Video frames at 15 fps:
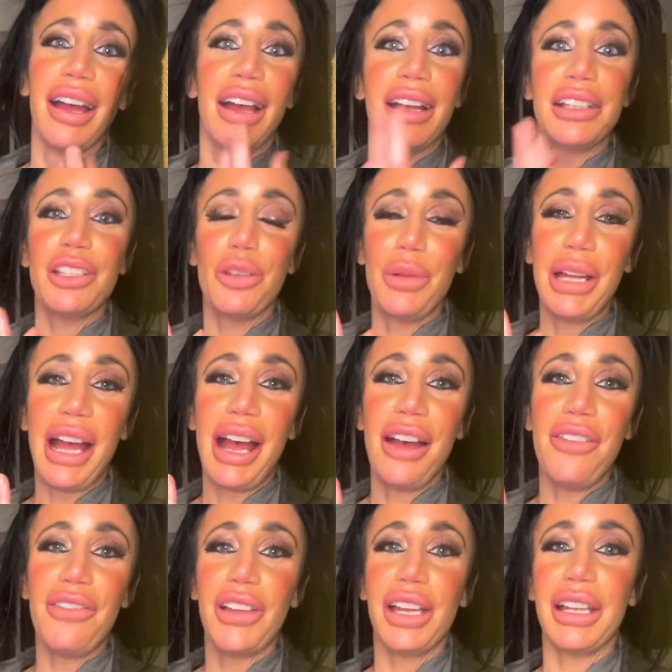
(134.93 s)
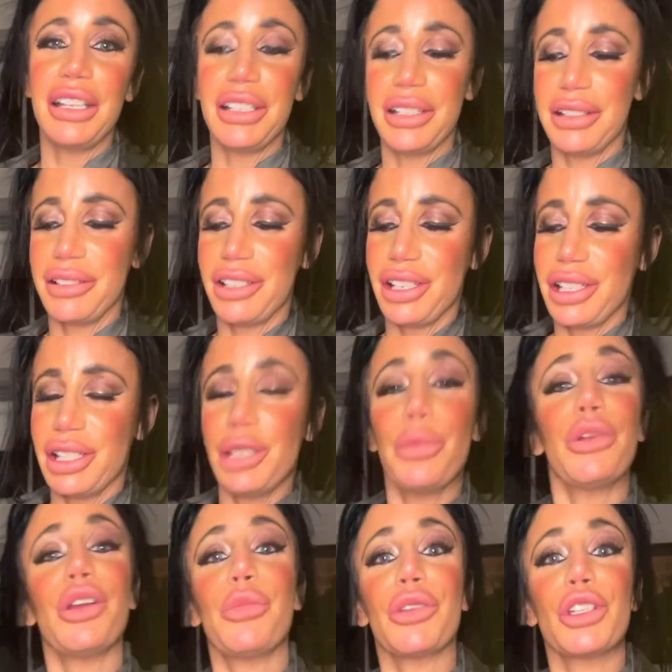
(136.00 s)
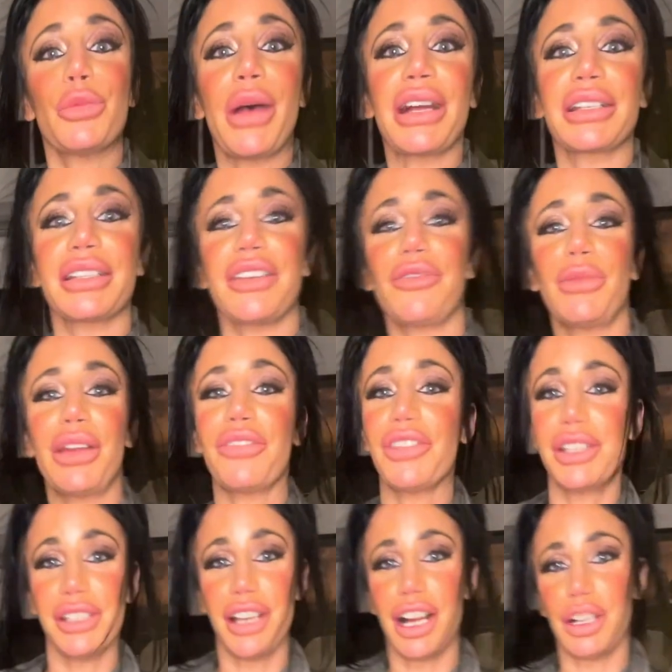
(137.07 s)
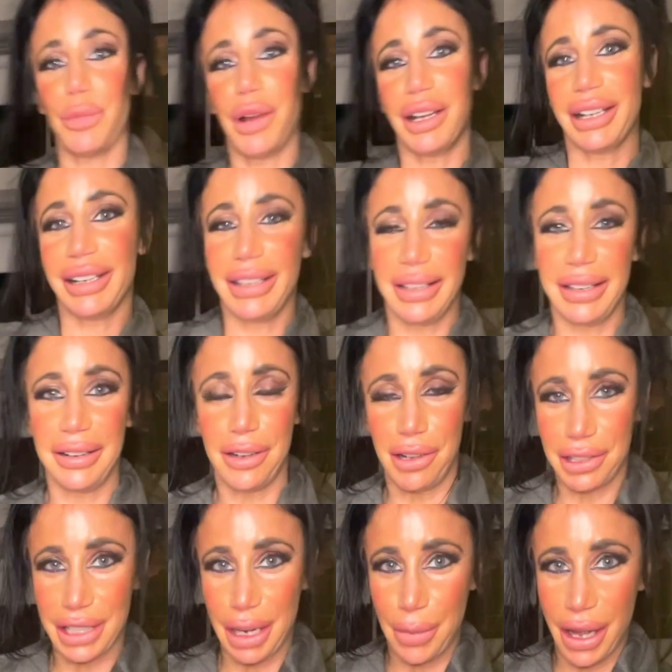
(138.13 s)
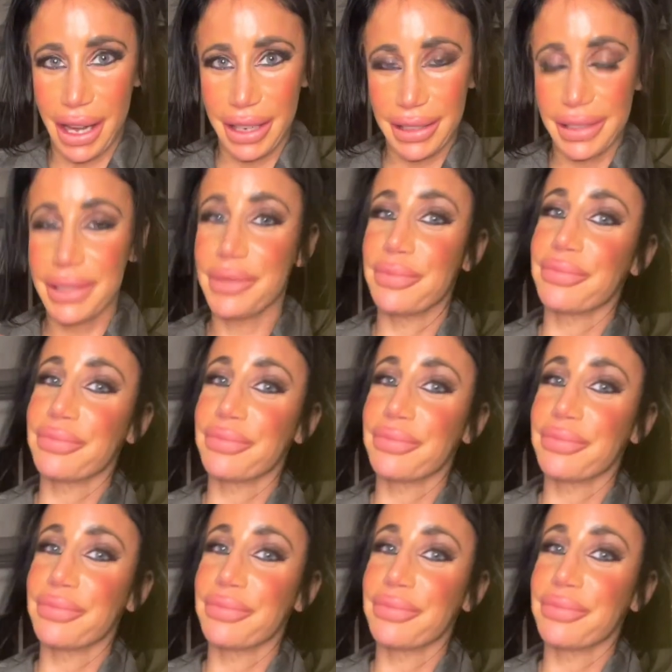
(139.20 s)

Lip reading: So we have, just to put in perspective, we have the stock market hitting all-time highs.